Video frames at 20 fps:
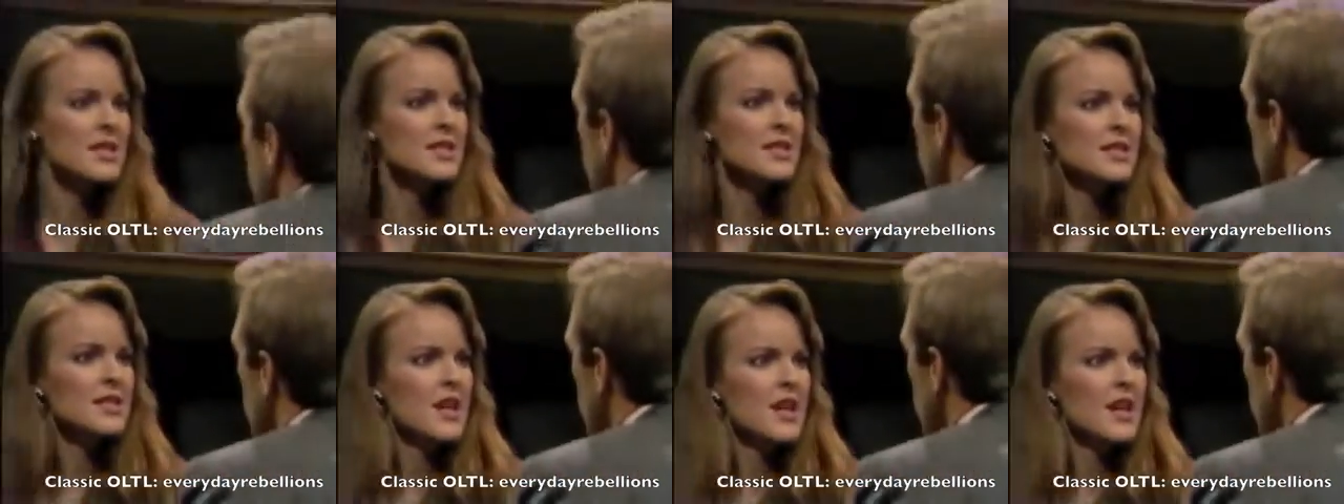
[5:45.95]

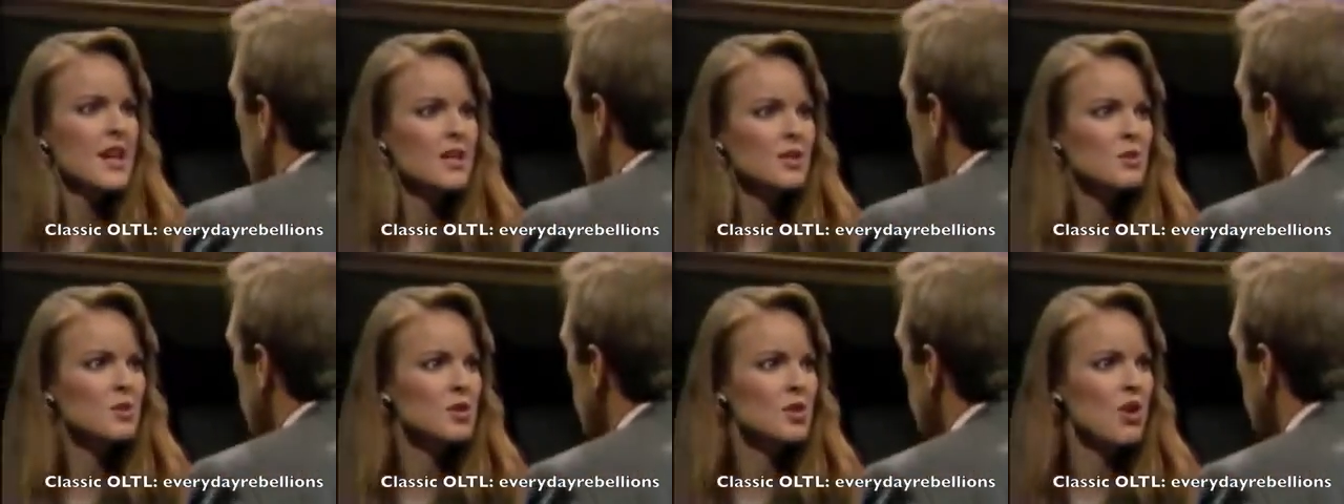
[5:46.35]
nice
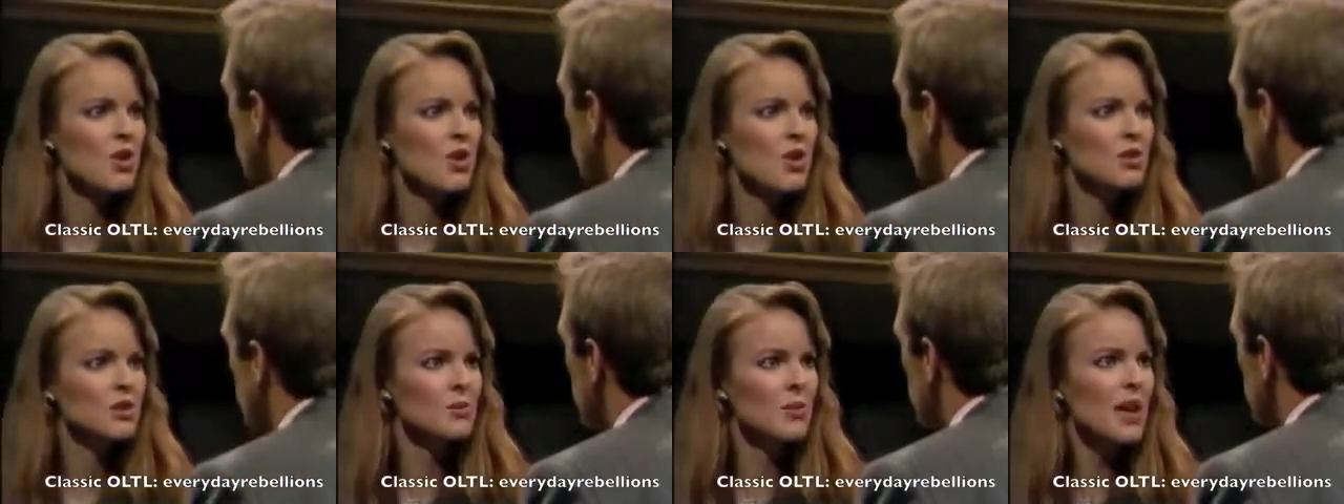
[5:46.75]
act was
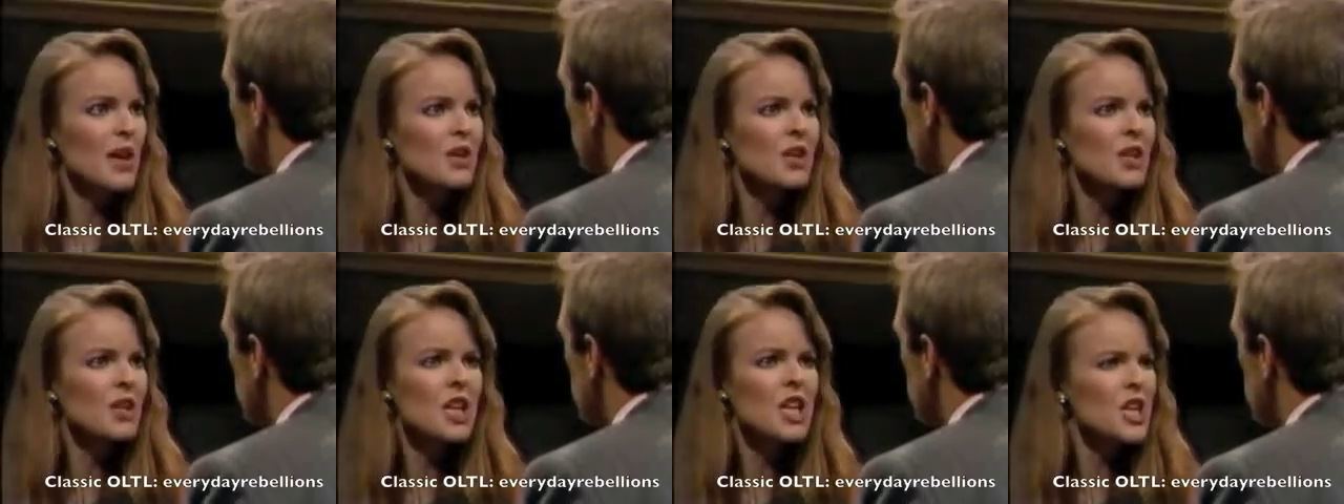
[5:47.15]
all
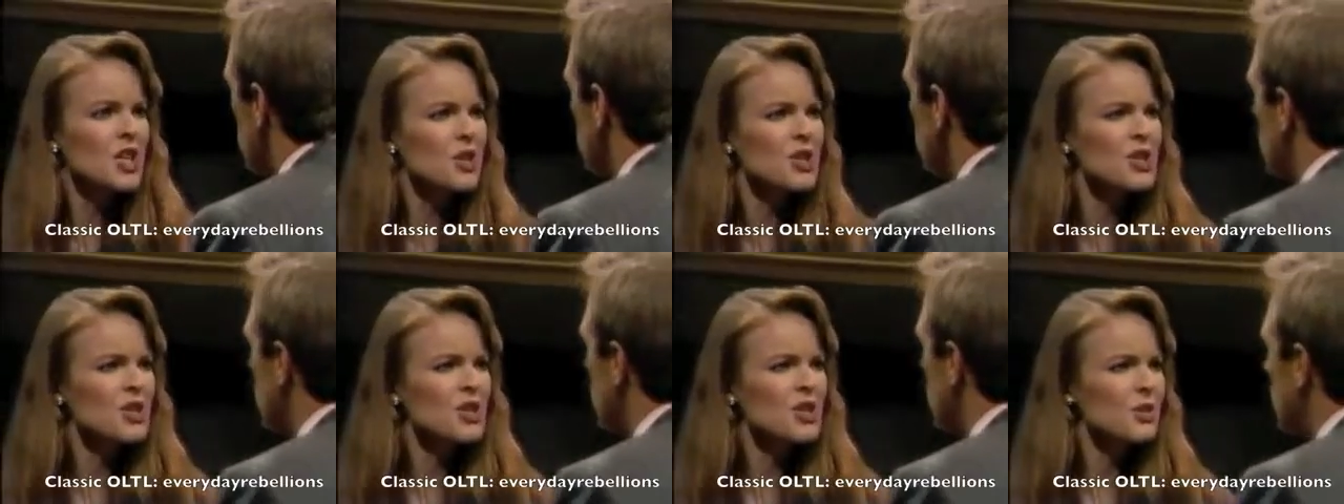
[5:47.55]
about.
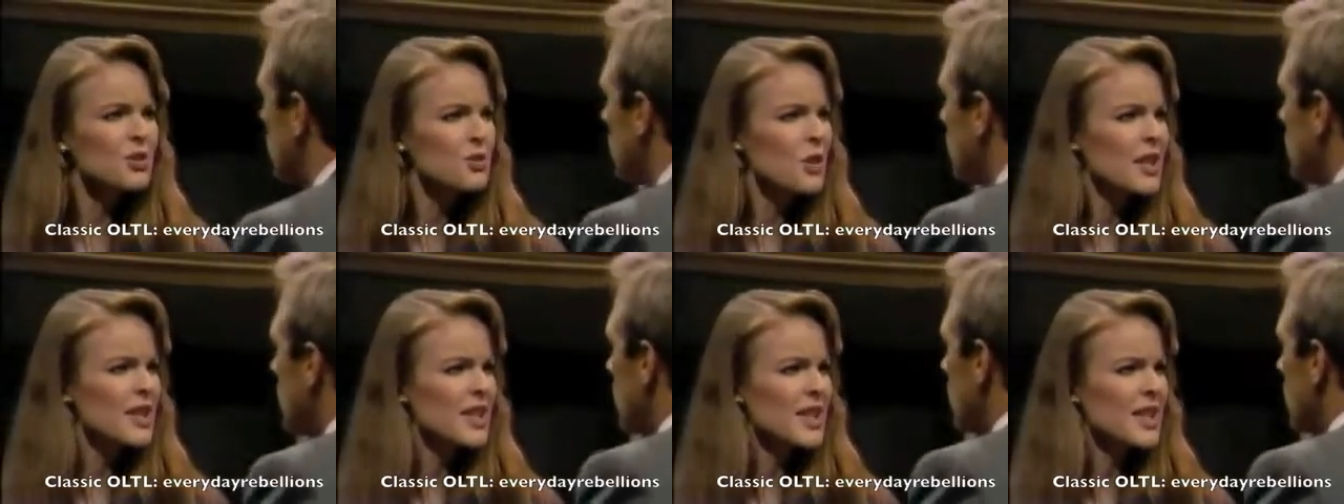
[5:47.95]
You're still
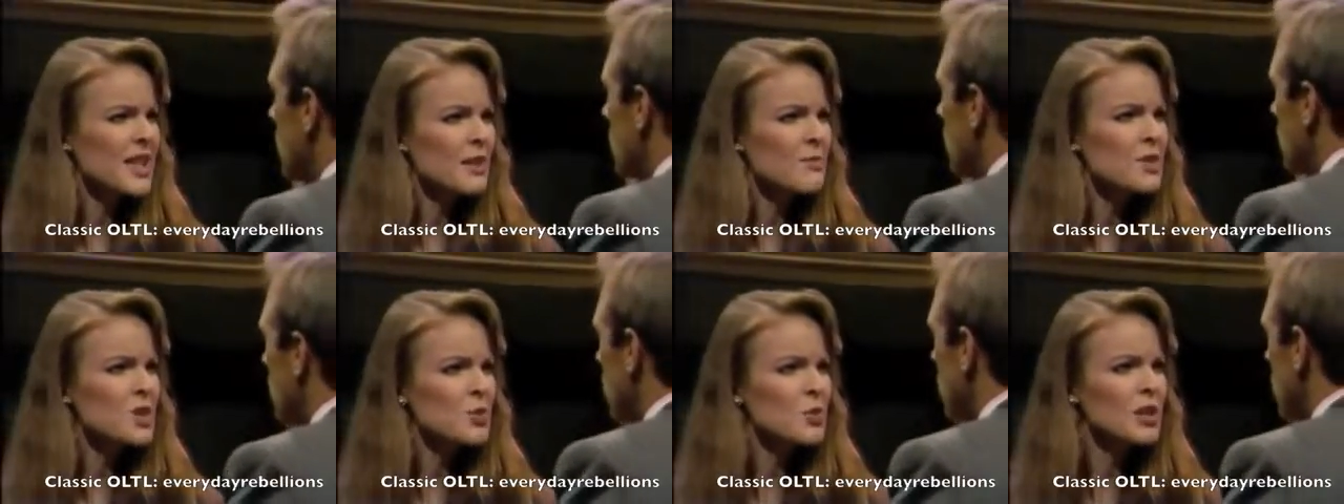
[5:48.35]
trying to
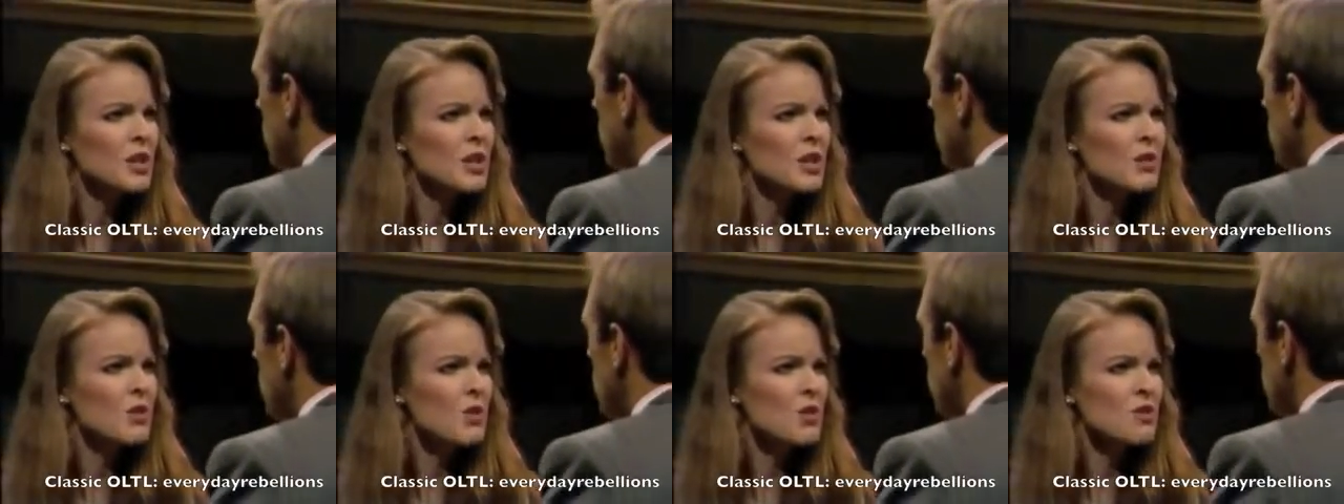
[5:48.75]
come
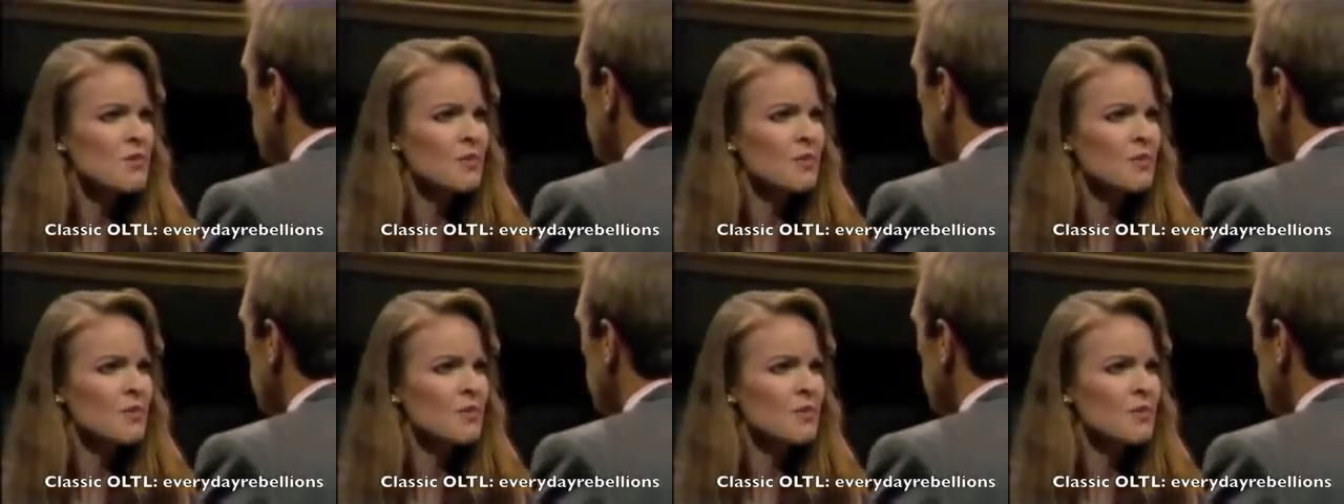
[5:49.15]
between